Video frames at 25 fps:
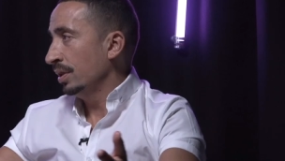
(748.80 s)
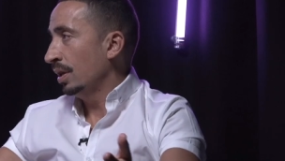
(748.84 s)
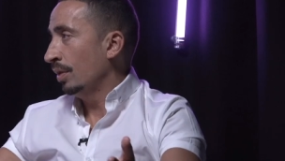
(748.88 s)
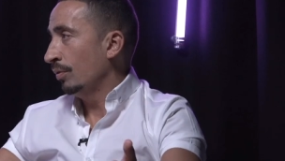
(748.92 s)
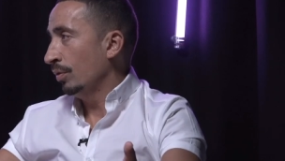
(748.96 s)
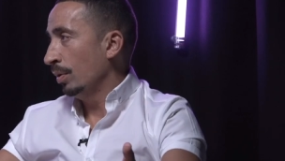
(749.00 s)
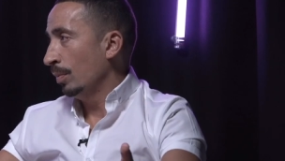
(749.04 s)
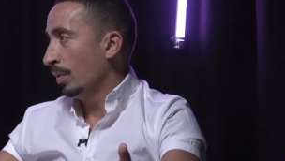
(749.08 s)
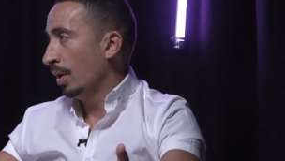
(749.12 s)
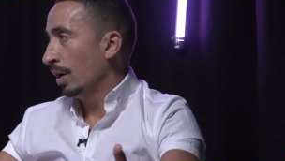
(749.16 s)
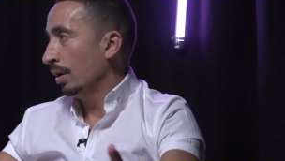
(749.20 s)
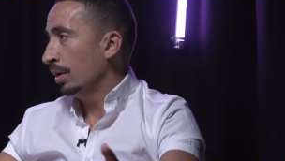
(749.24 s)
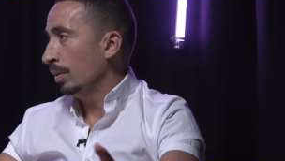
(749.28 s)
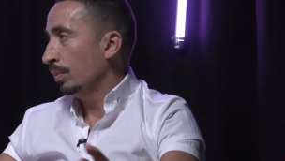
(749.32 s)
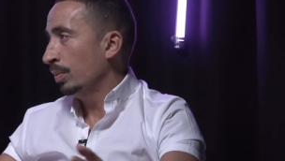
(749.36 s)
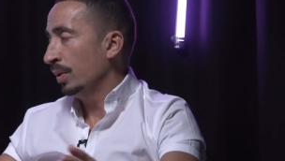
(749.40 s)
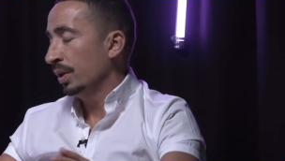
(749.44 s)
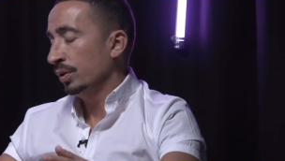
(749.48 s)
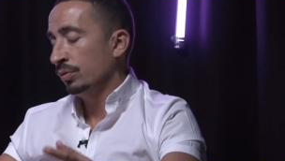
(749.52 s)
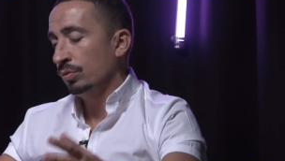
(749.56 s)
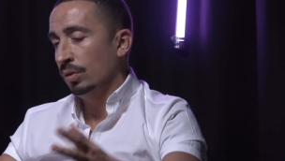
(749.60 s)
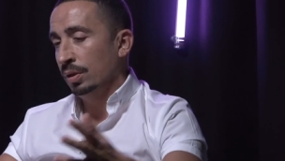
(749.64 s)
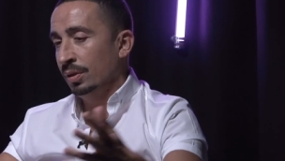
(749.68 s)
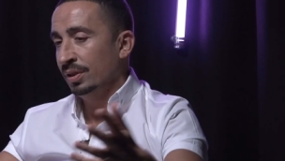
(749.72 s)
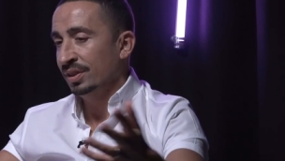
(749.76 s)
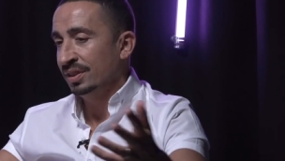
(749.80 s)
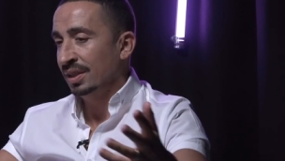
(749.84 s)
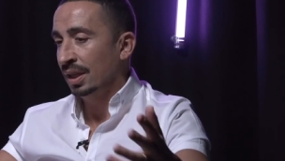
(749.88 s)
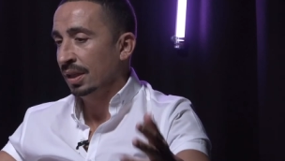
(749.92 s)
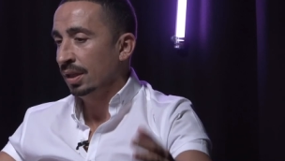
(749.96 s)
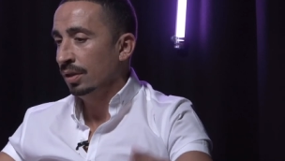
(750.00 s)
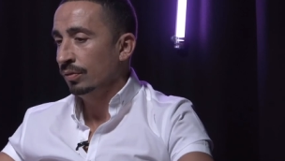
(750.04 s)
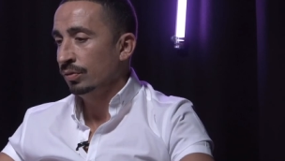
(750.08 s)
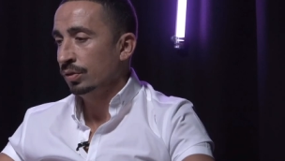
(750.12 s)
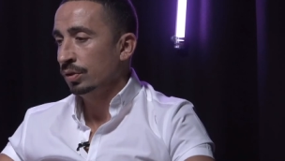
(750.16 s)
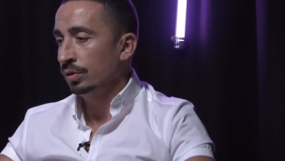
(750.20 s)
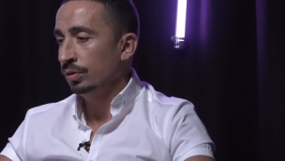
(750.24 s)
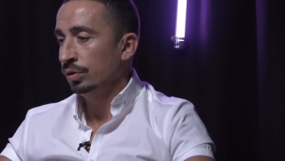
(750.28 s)
in every marketplace, right? Because that
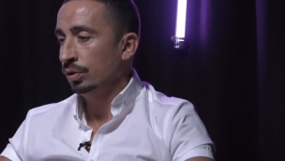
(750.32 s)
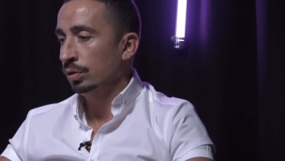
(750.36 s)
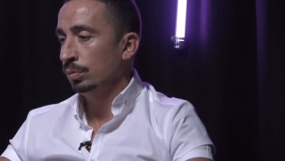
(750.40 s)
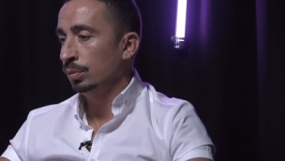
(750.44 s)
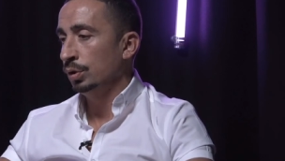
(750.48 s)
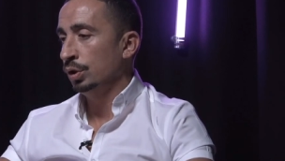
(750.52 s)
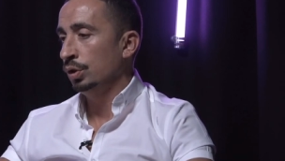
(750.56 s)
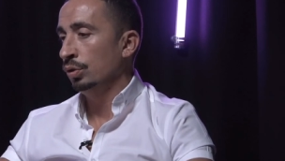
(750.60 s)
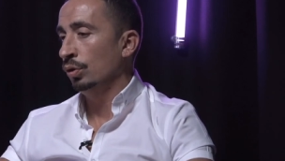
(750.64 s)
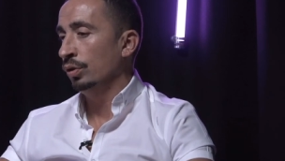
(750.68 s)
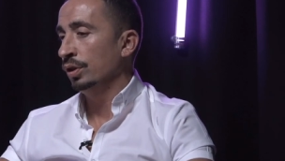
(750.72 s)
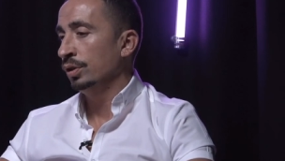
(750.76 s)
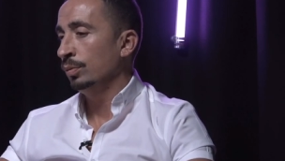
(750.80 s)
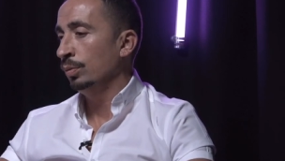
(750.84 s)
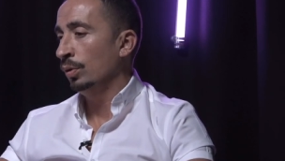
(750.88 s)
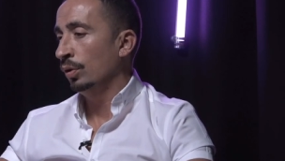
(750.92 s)
gives consumers choice.